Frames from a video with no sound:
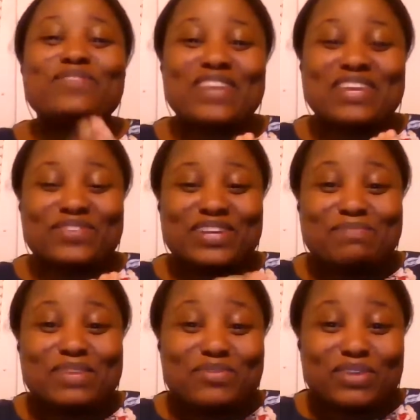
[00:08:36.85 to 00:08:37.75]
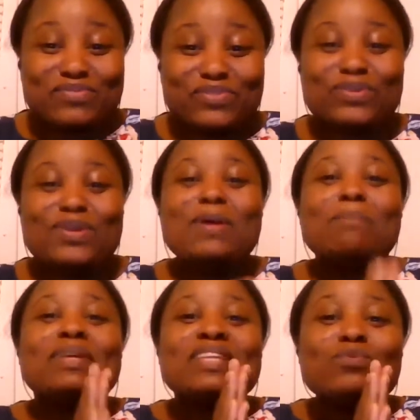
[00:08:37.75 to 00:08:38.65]
a favor and be grateful.
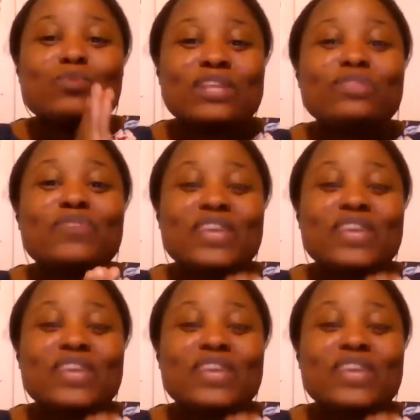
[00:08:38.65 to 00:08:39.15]
But then when